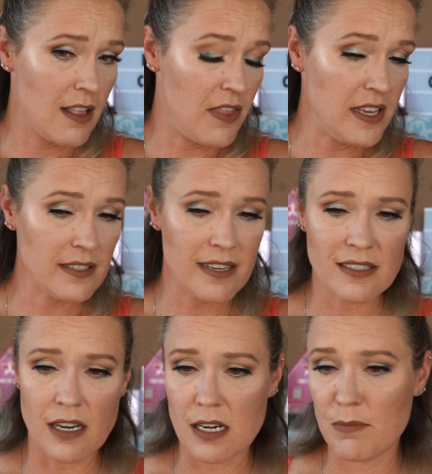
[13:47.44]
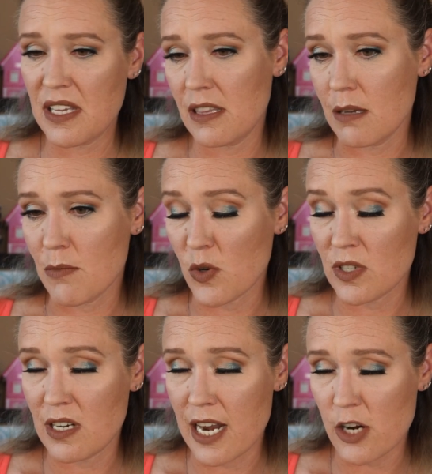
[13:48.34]
This has got to be the
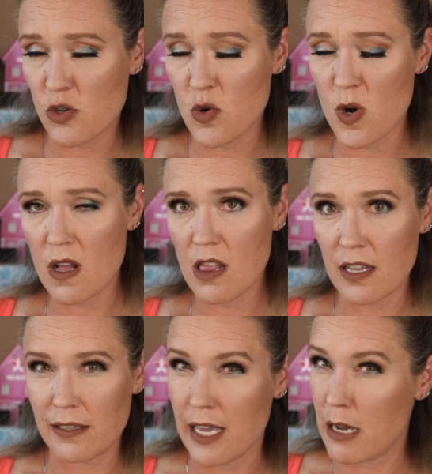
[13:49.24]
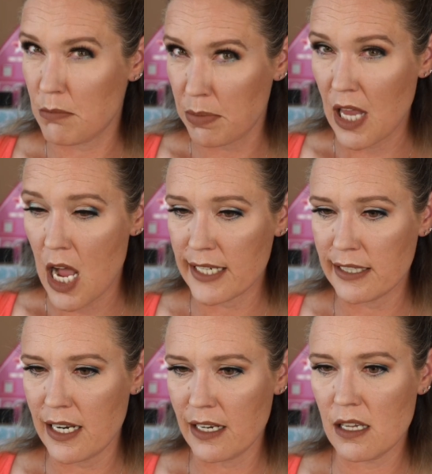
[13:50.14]
most natural yet
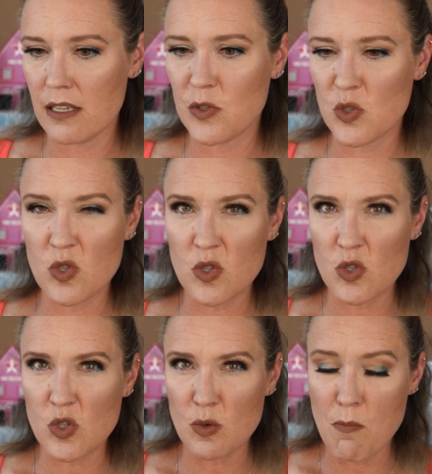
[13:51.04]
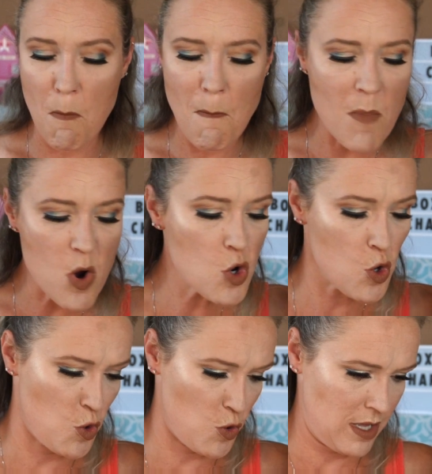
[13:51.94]
blinding
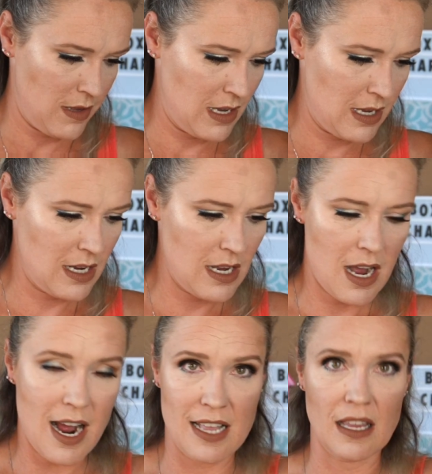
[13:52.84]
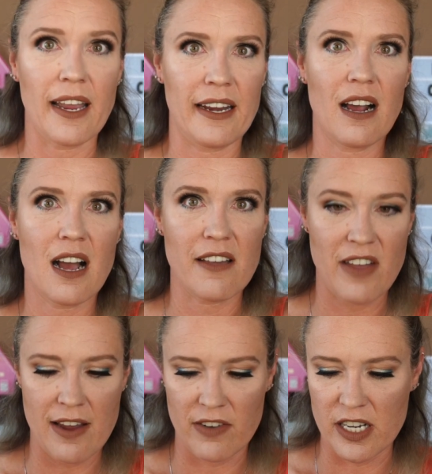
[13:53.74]
smooth highlight I've
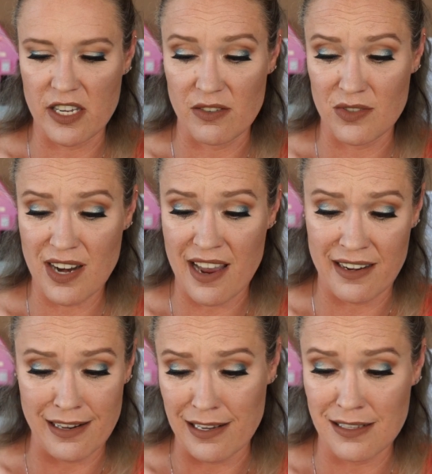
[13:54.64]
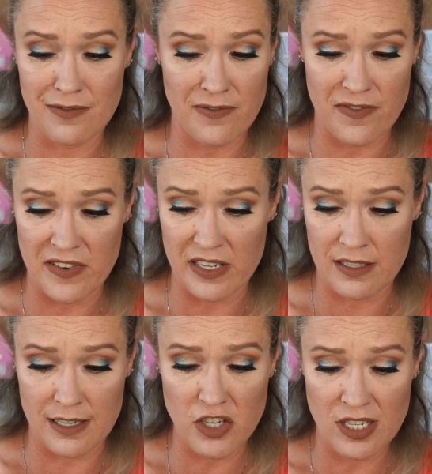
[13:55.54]
ever used and it is
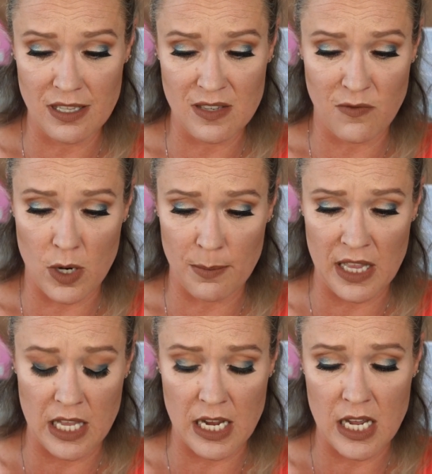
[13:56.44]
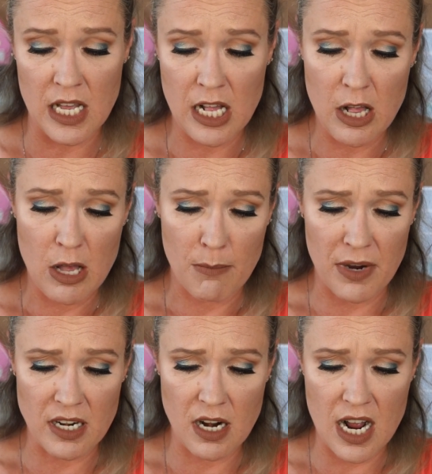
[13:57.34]
Physicians Formula
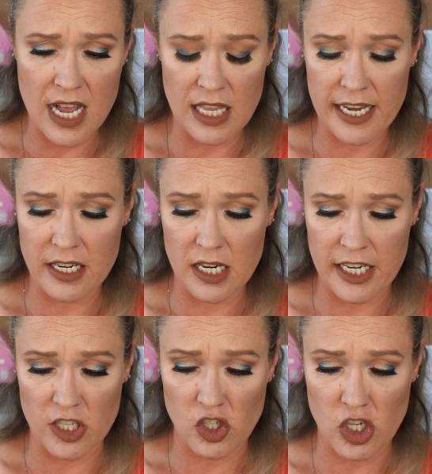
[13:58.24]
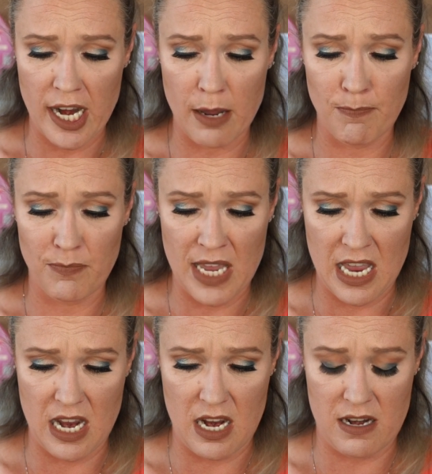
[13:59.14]
Butter Highlighter in
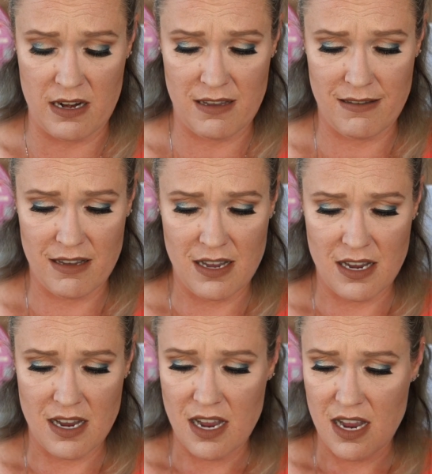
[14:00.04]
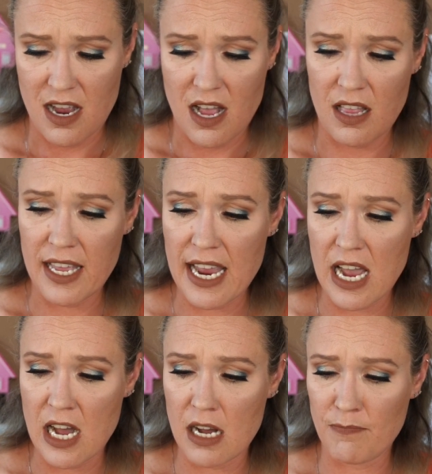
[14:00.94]
Champagne.
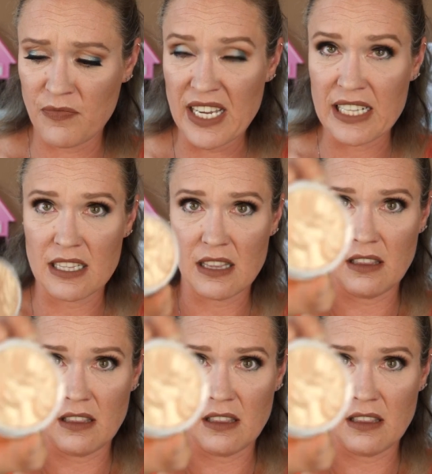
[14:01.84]
Um, it